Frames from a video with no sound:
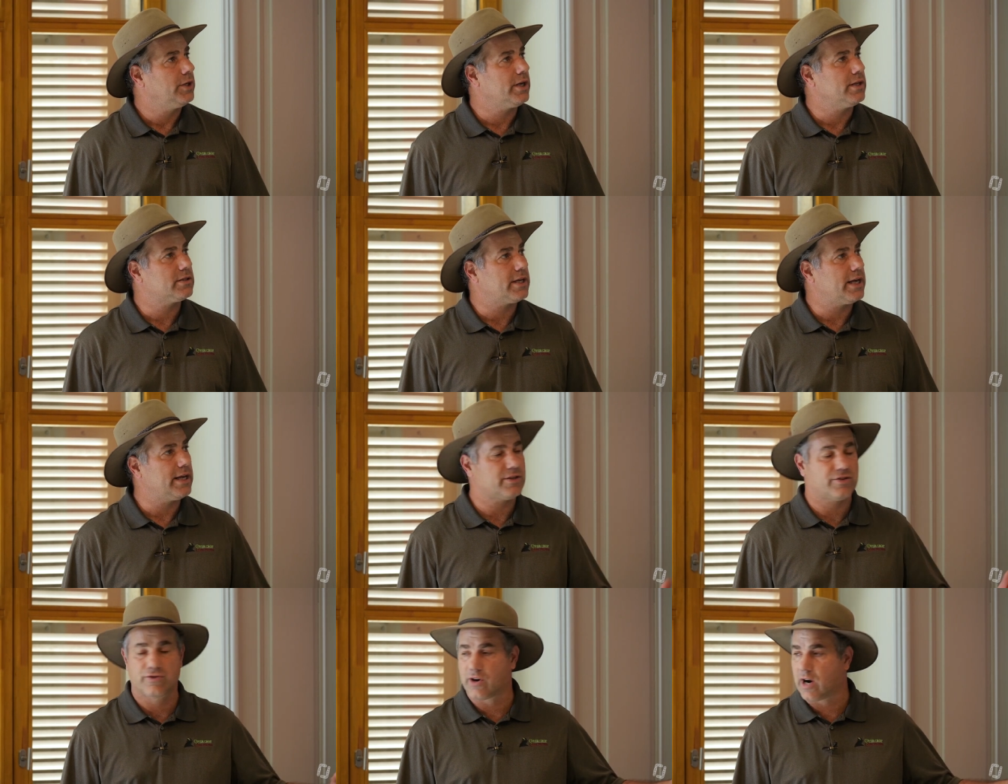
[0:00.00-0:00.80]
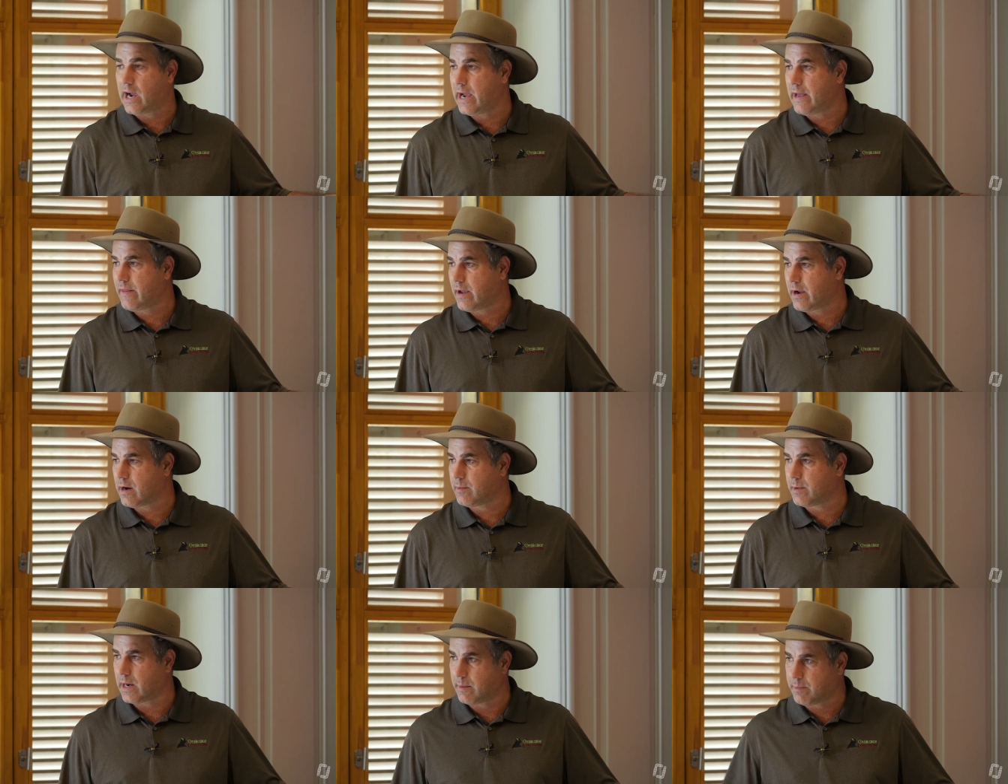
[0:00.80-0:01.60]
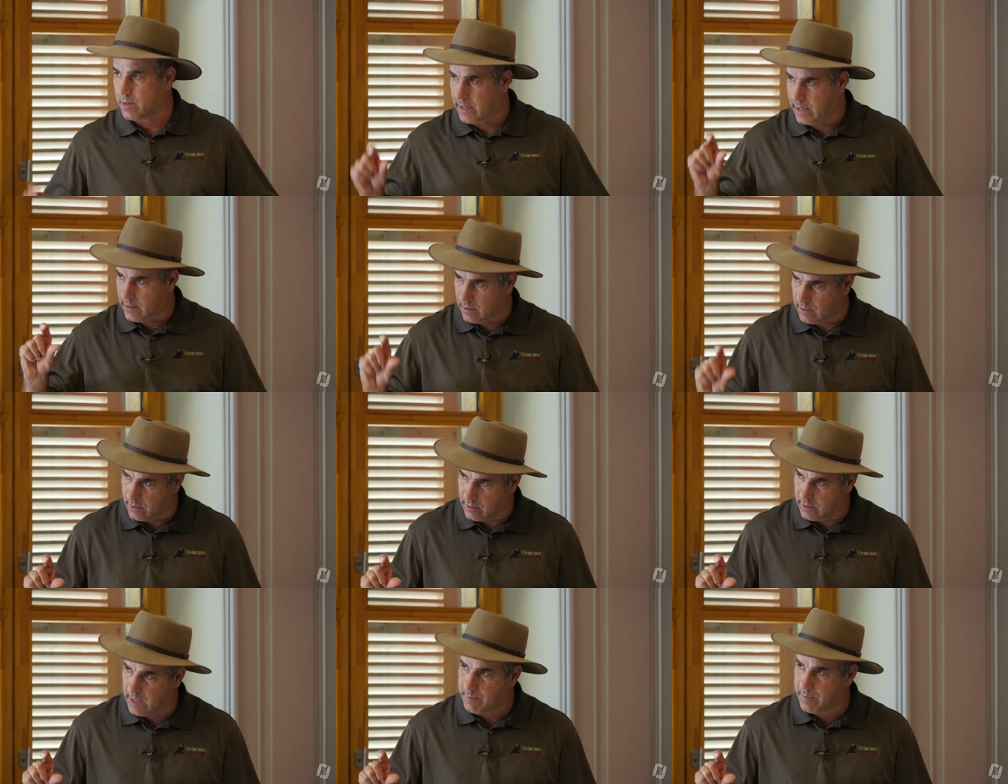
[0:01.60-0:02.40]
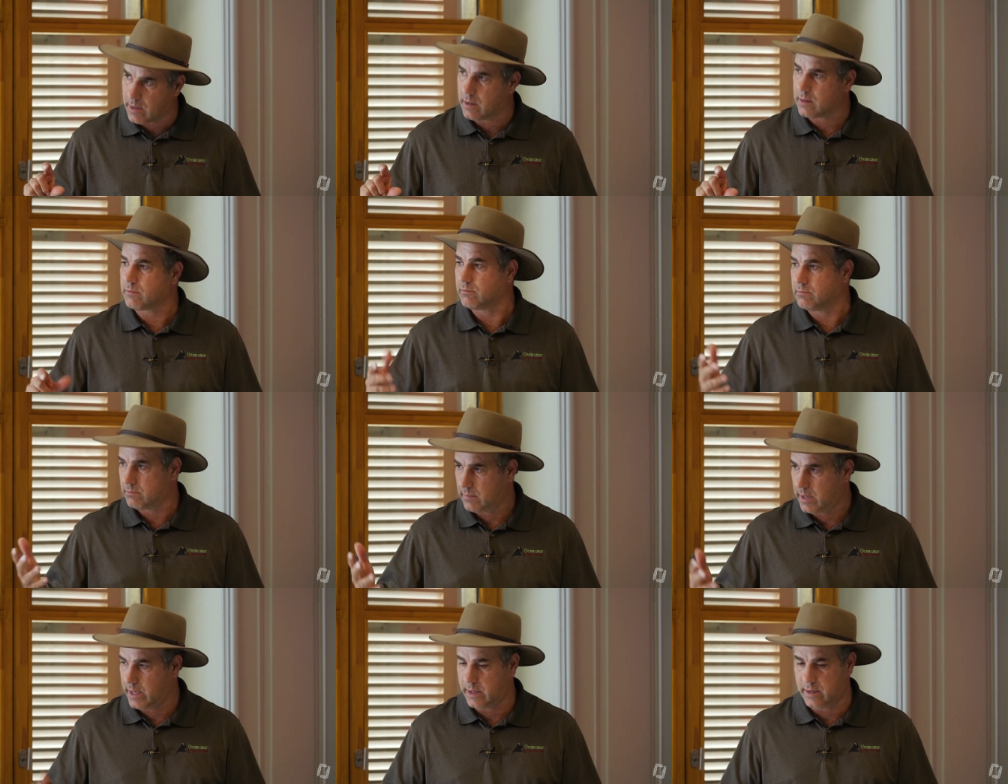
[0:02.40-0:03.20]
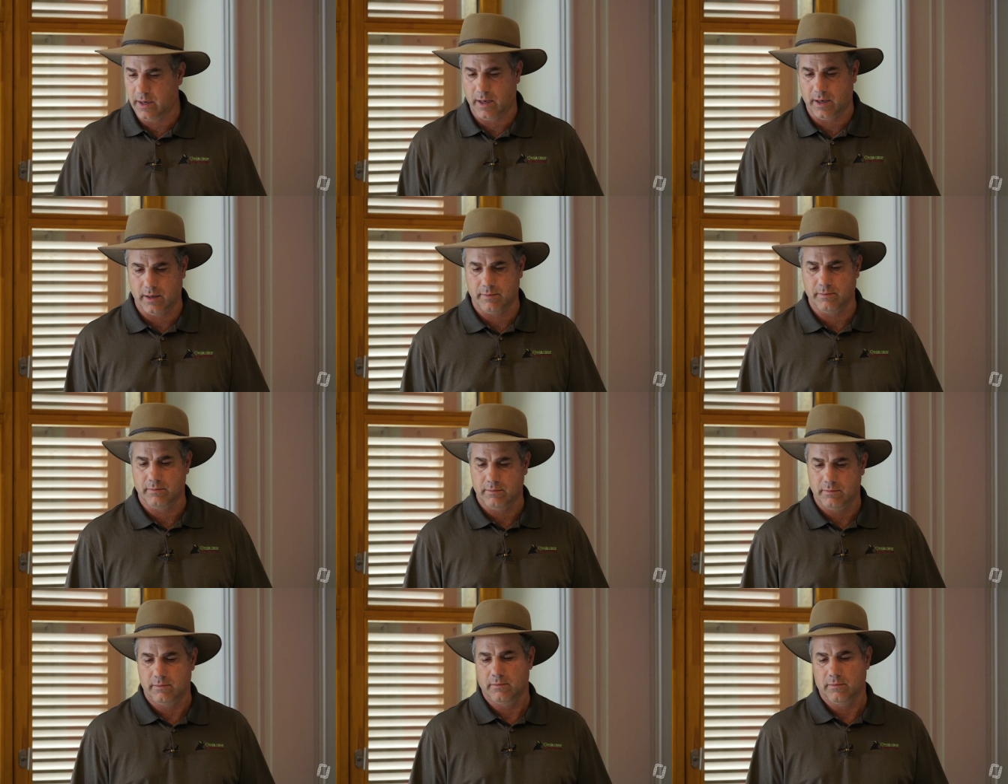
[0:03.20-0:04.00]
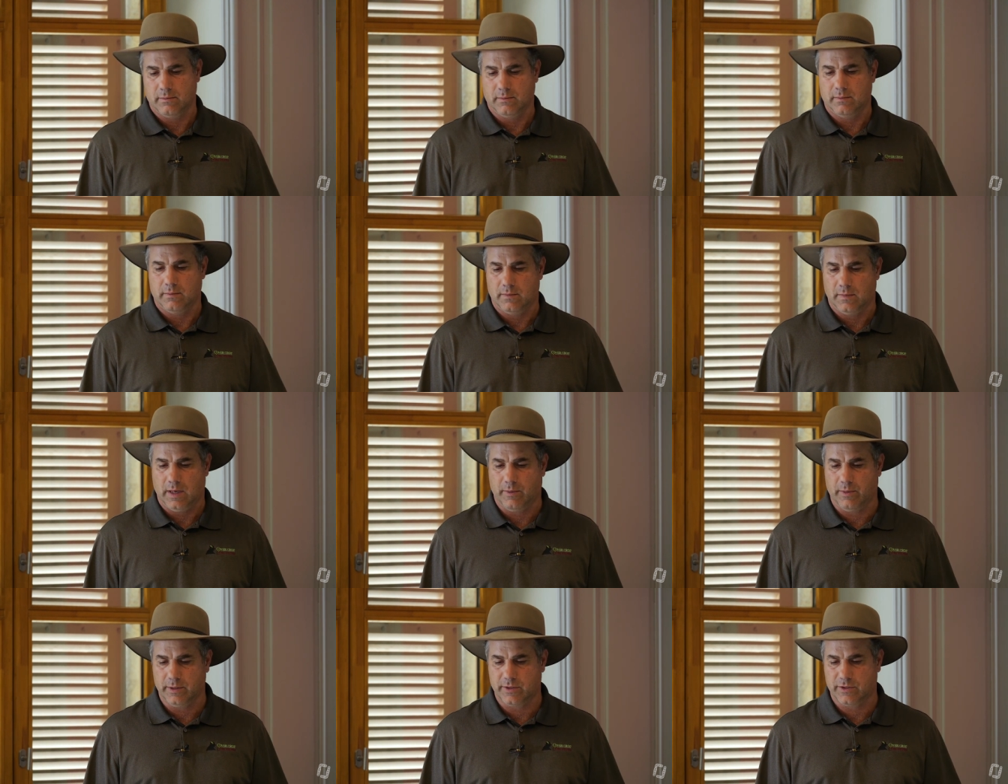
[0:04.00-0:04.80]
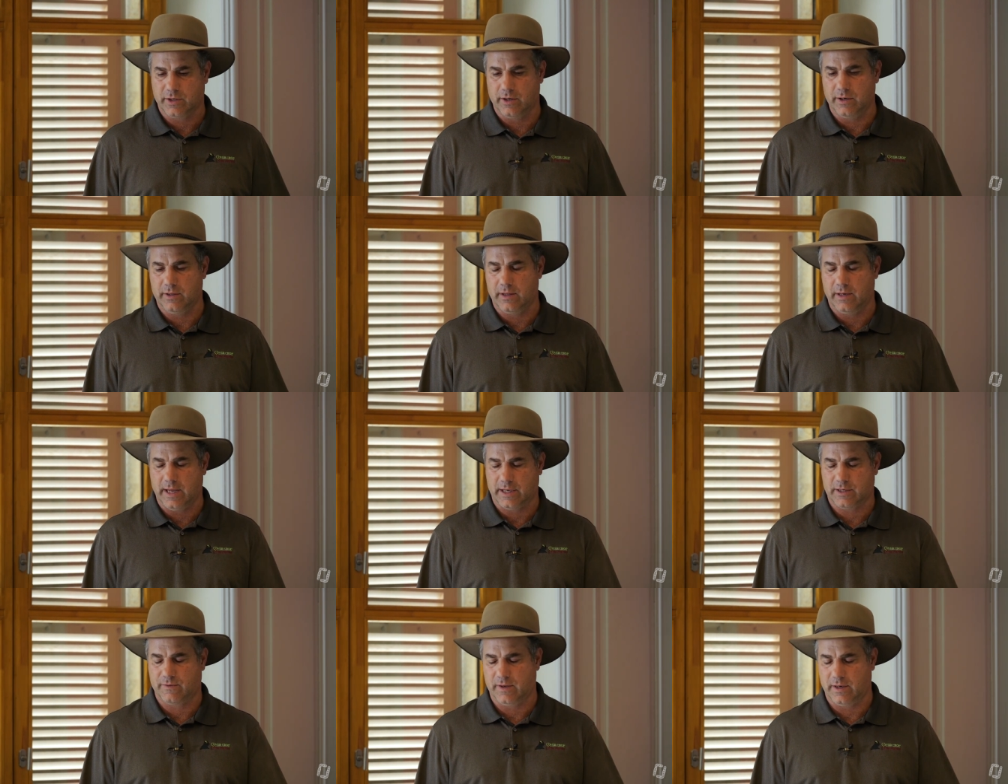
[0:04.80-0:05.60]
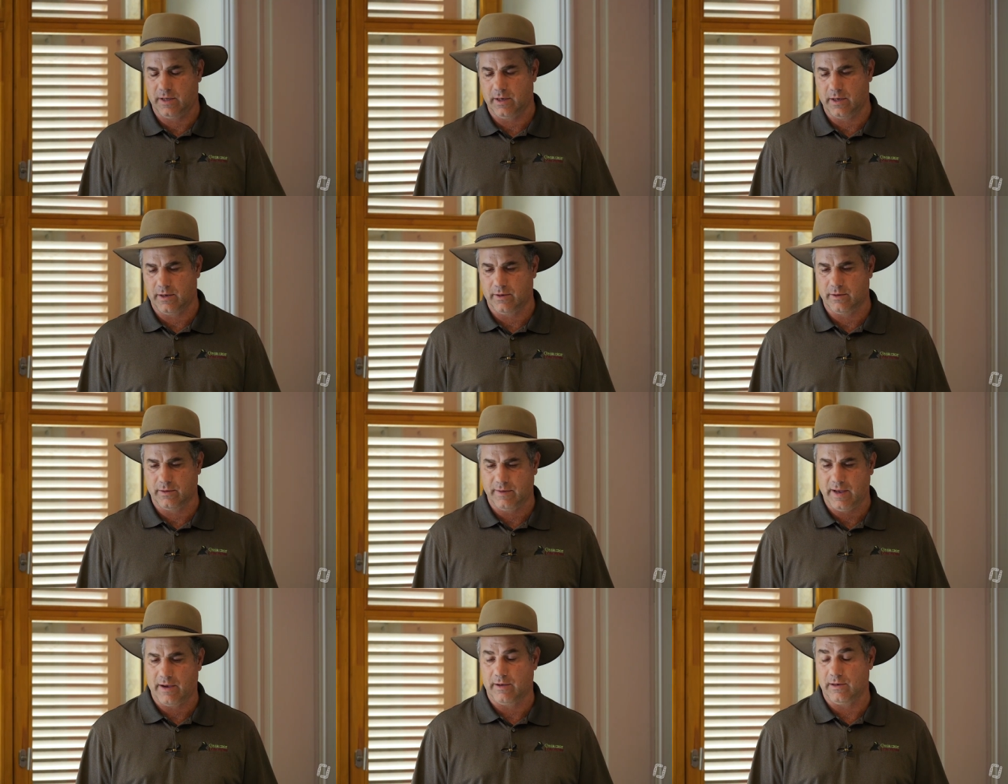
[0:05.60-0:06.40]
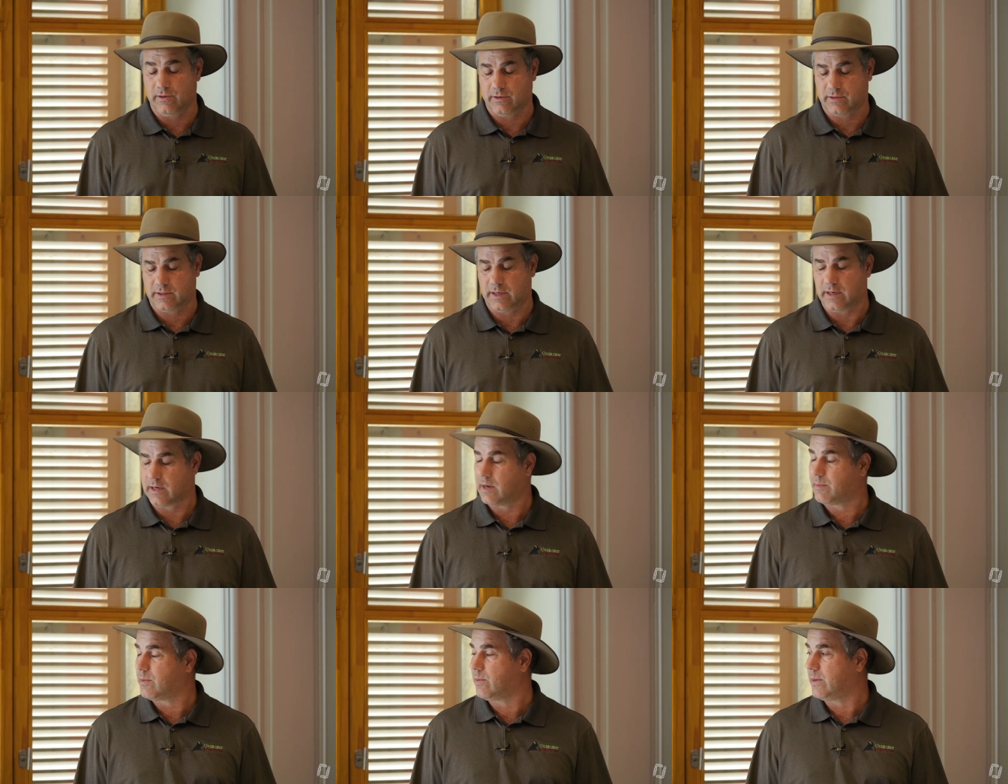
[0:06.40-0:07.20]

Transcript: You can see it's dry there, but I plant a little deeper and um, I want to show you the next video of how it looks in a couple